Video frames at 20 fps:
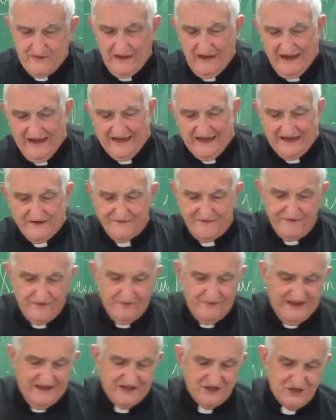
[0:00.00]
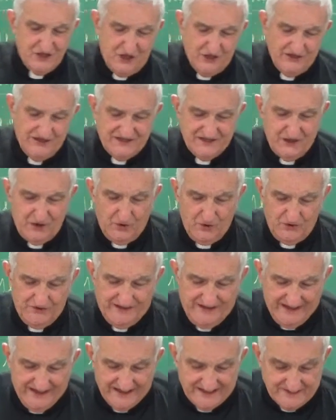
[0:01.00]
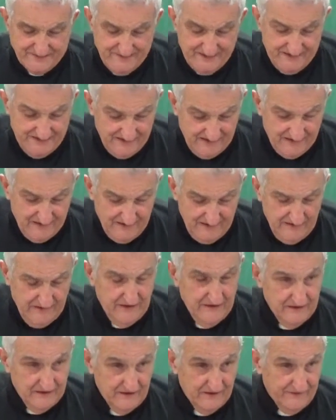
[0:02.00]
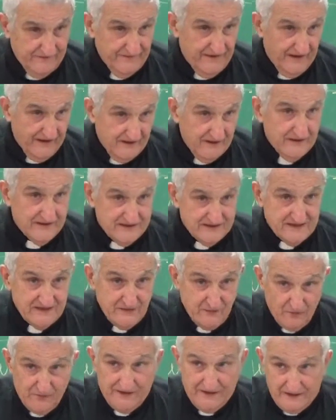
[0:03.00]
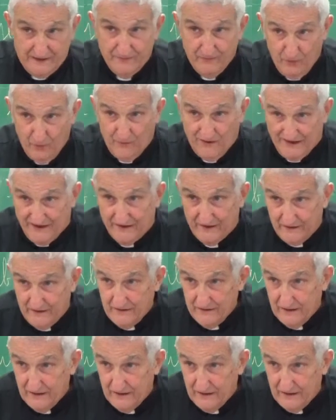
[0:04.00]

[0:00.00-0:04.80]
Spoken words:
I affirm that John is a good tennisman, if I see him winning.